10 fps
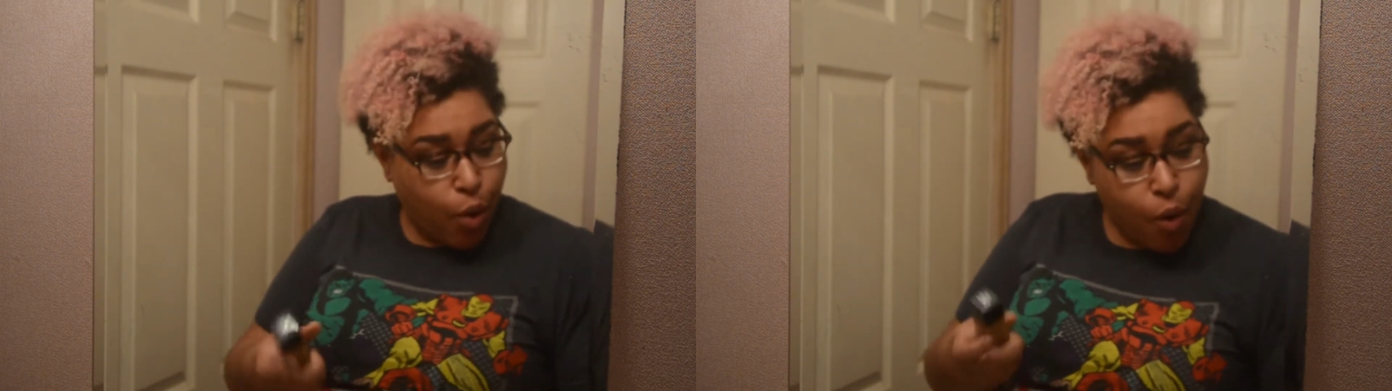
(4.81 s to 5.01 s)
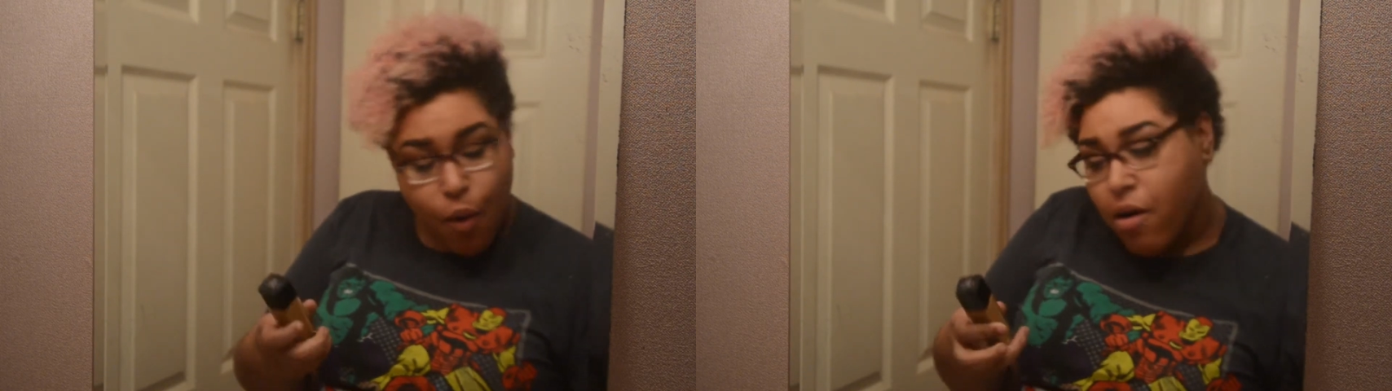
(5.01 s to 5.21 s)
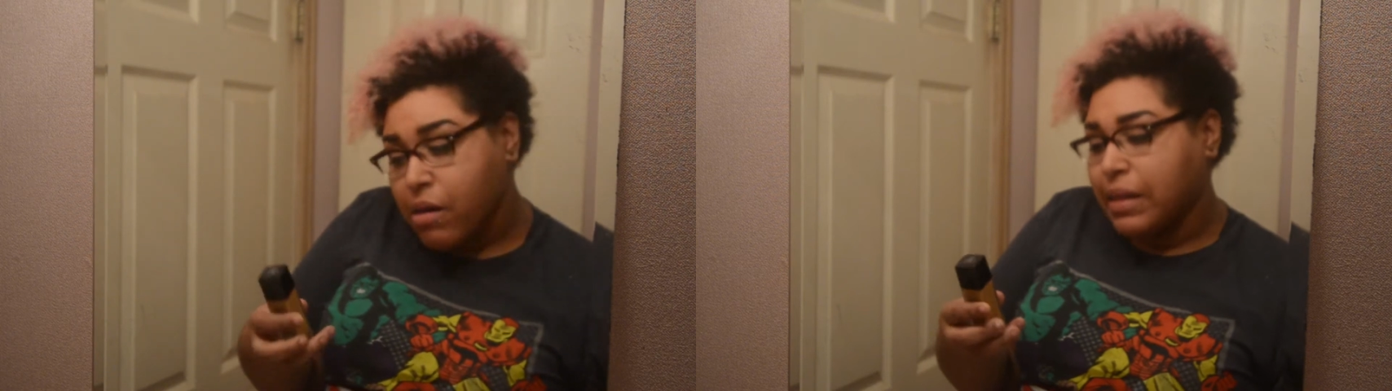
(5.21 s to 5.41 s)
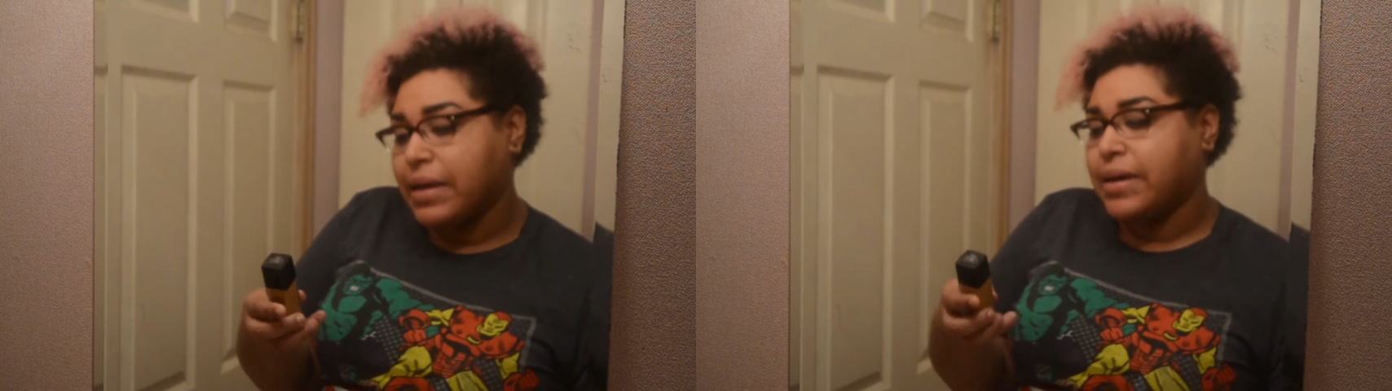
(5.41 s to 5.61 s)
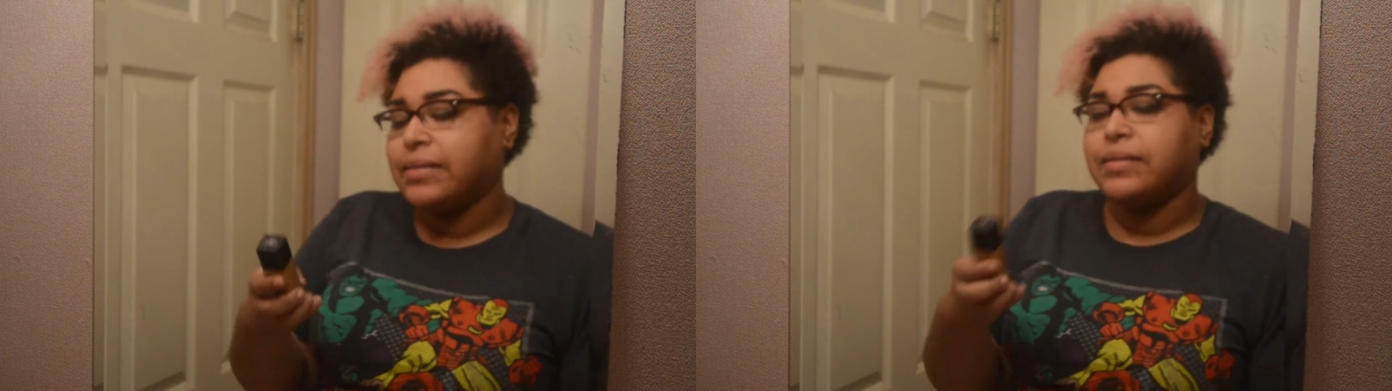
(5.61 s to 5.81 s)

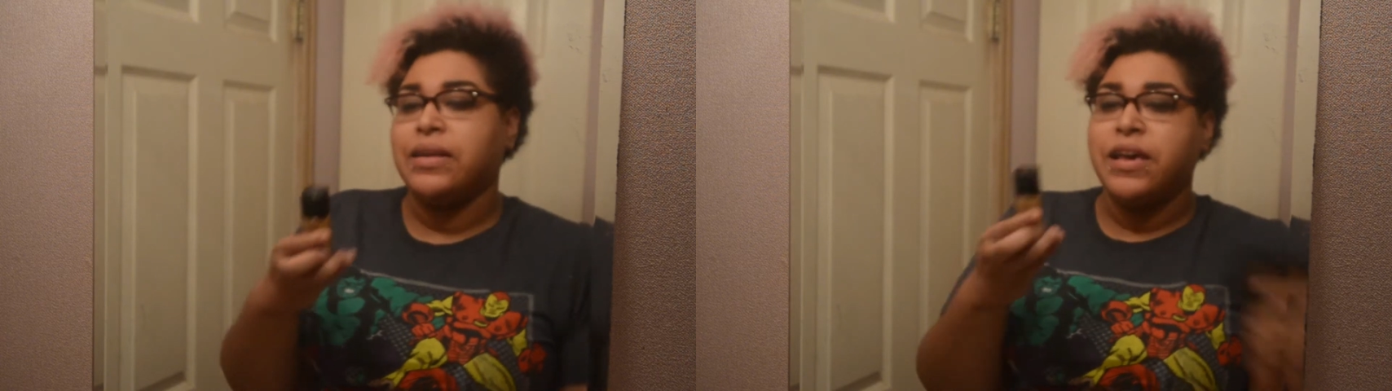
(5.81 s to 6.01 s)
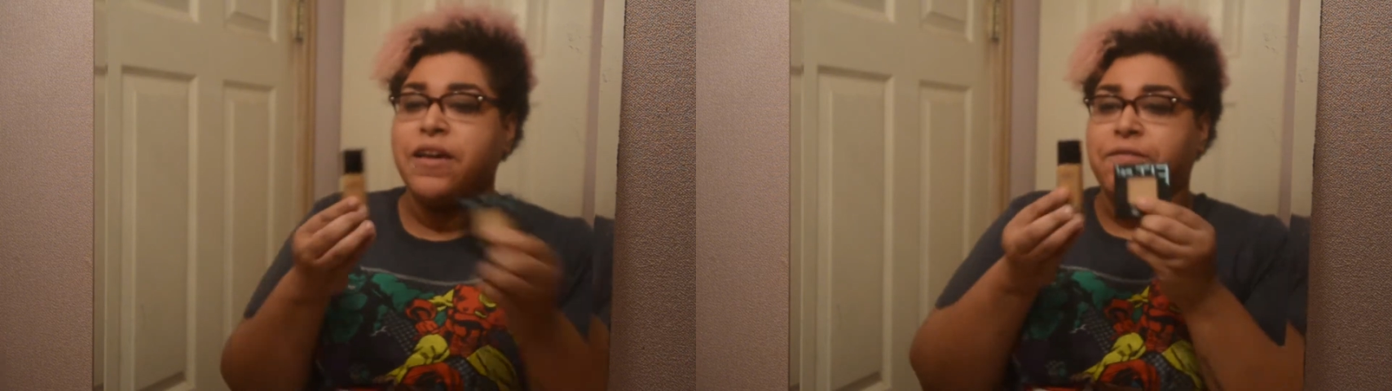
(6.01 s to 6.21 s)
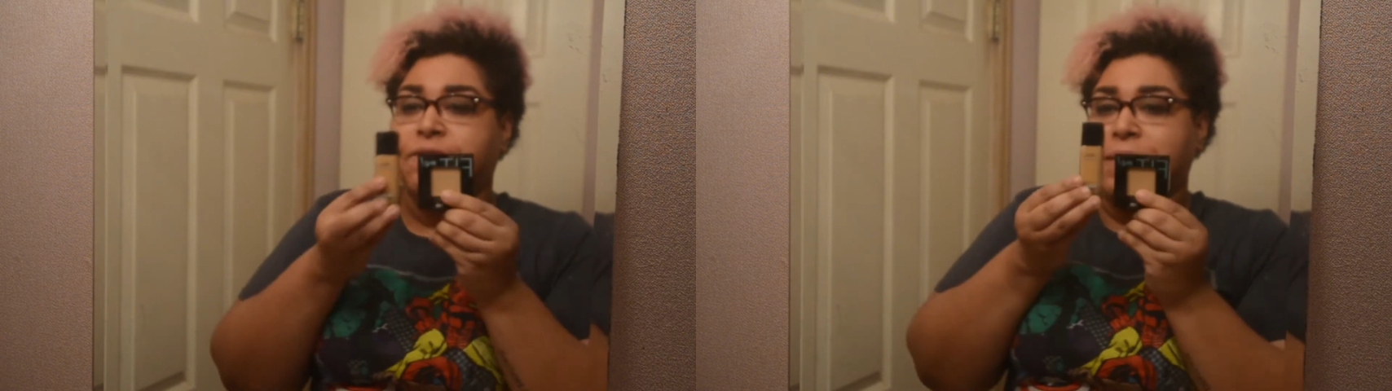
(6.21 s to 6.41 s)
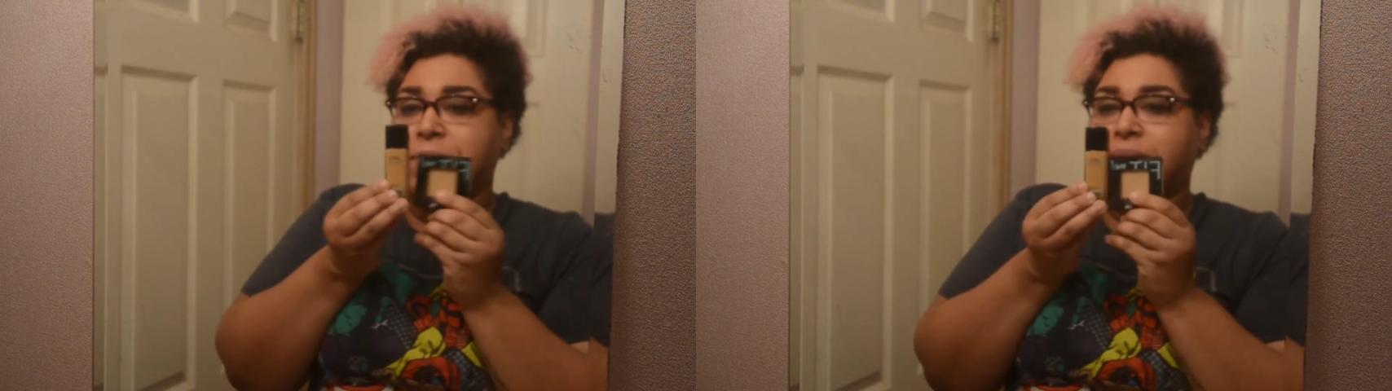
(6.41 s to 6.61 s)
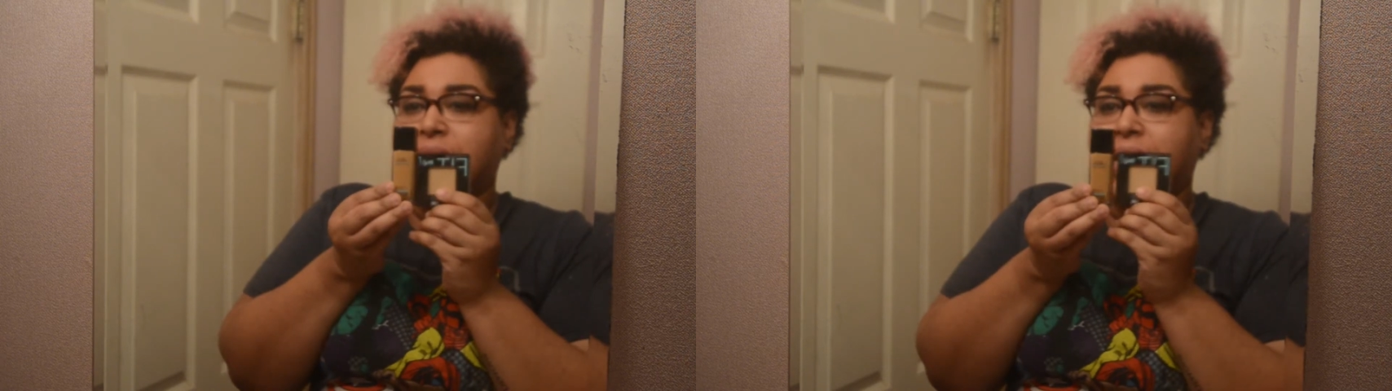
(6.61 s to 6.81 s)
Poreless Fit
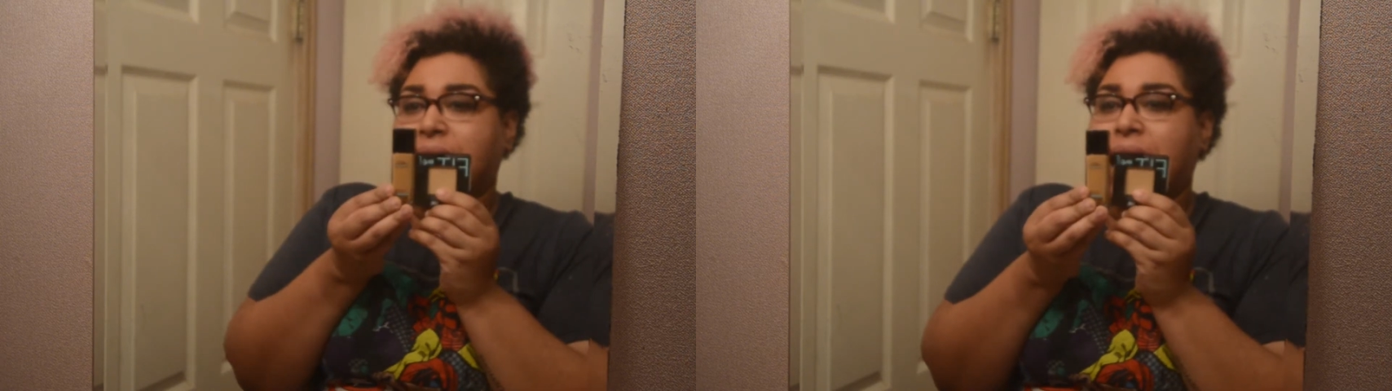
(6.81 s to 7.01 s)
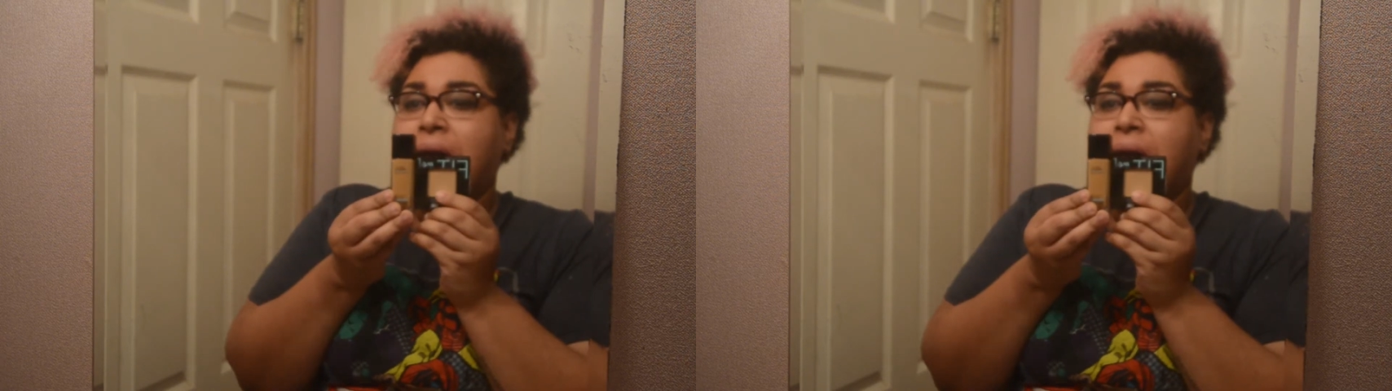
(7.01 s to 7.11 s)
Me.